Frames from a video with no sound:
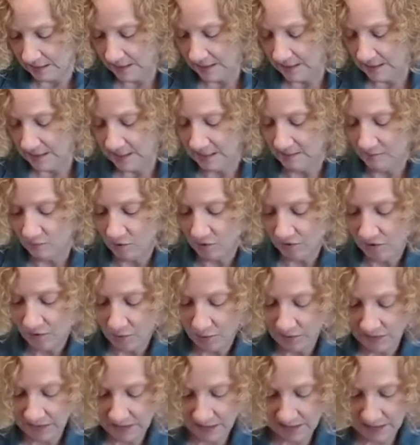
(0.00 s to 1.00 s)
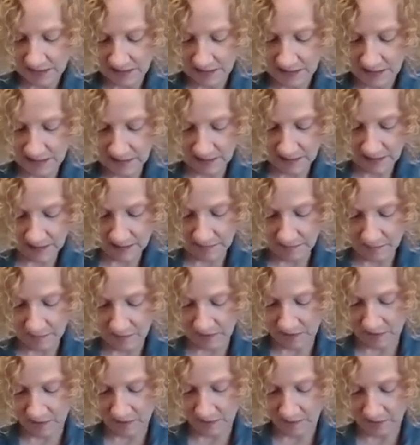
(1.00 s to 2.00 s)
I'm going to twist this
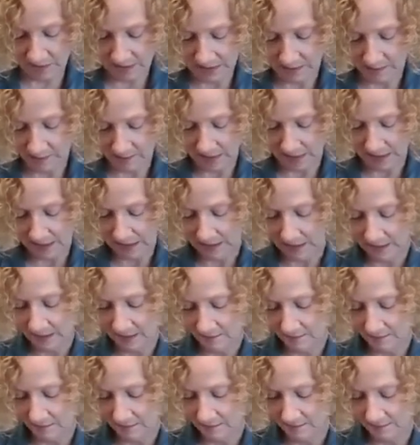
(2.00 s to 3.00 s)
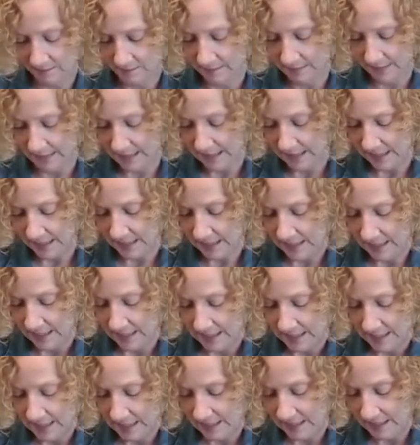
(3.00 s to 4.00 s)
so I don't get it mixed up.
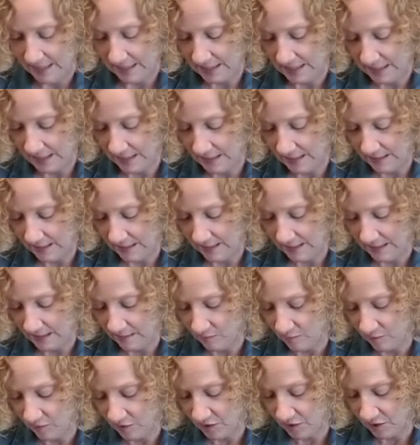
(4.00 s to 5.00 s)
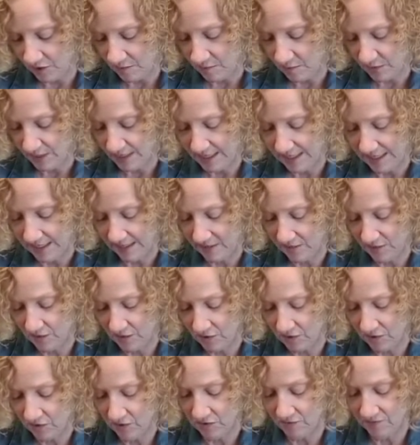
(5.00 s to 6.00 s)
And I'm going to start braiding. So
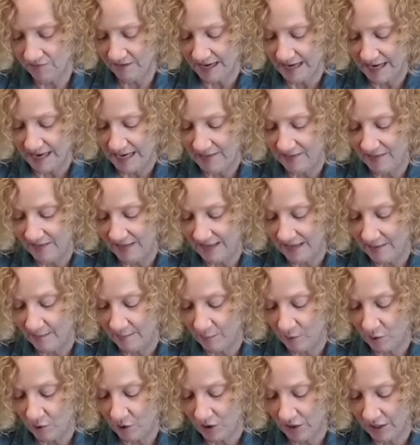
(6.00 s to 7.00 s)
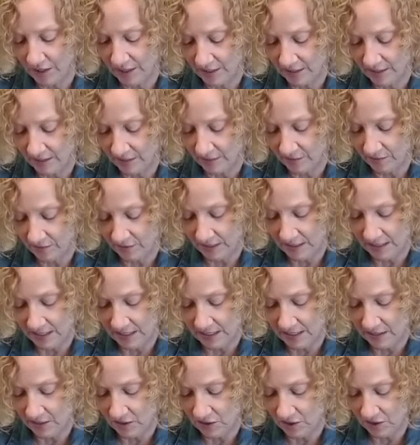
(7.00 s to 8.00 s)
you divide that part into 3
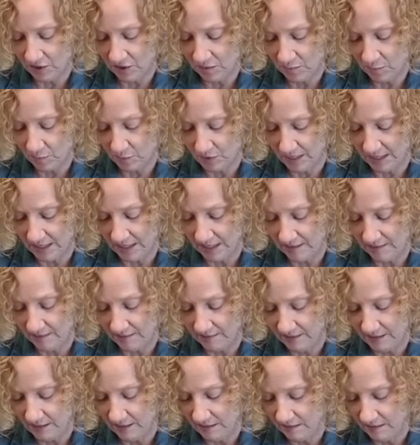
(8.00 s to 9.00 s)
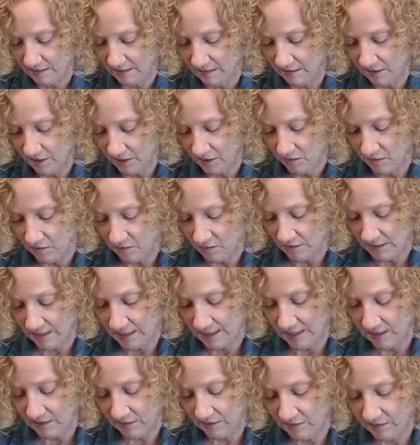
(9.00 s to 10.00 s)
and just braid, right?
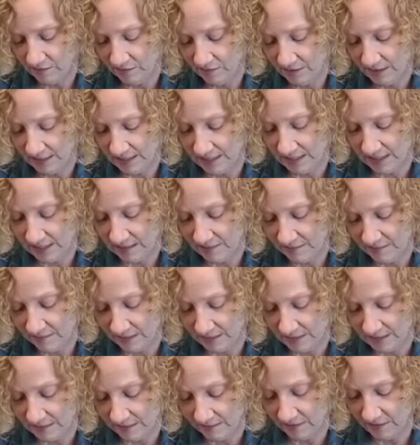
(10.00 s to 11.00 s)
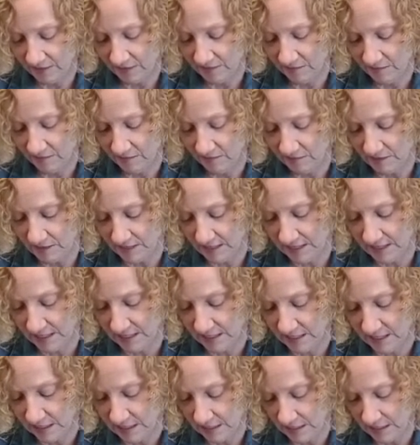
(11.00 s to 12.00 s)
Right over left, left over right.